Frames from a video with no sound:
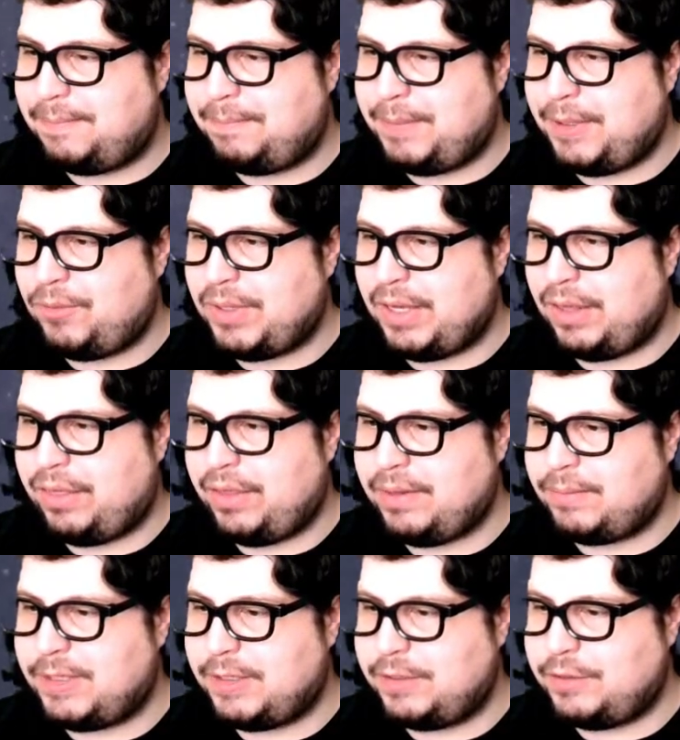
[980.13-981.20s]
But what I think
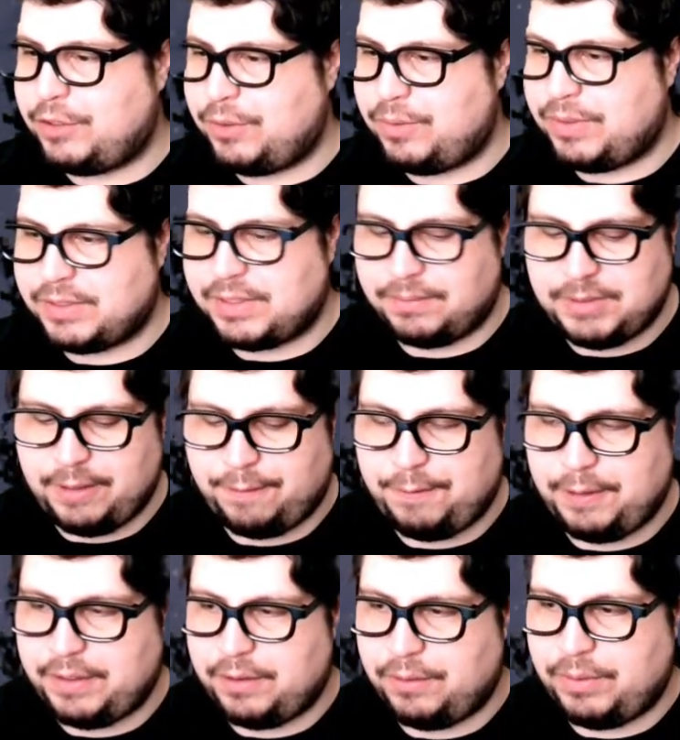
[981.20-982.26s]
I'm going to do is I'm
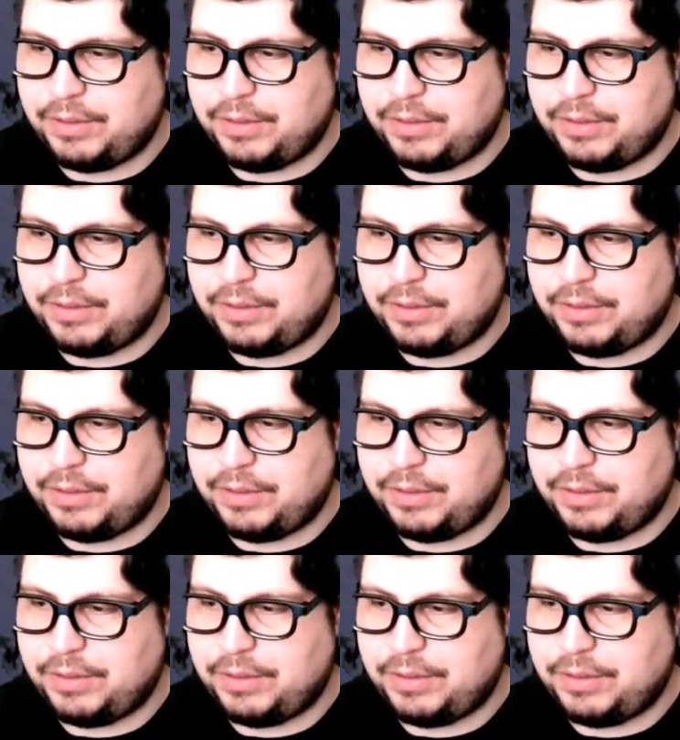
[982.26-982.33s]
definitely going